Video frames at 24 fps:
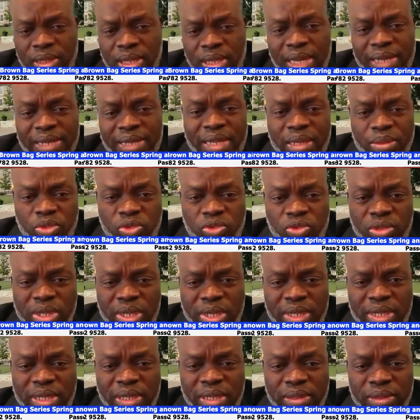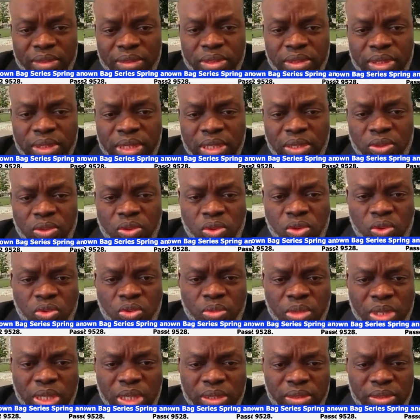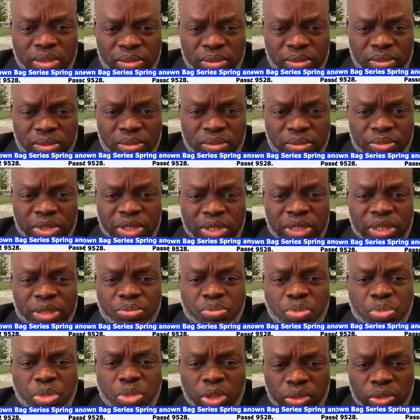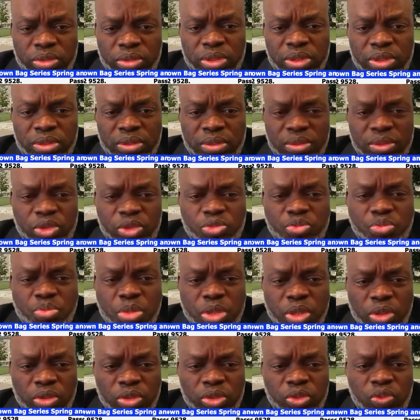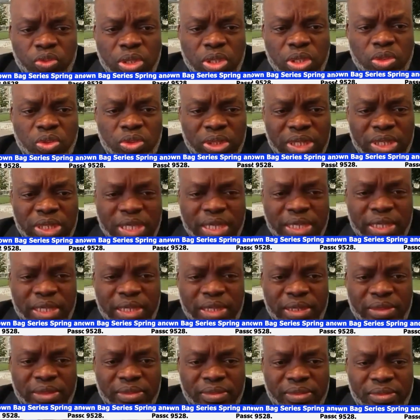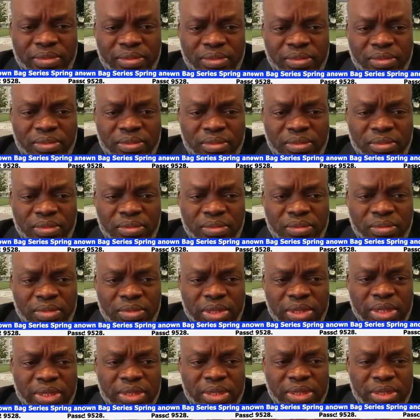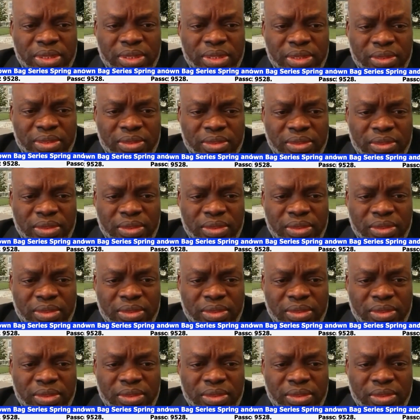Dagoma, please mute. You mute when you sign in, please.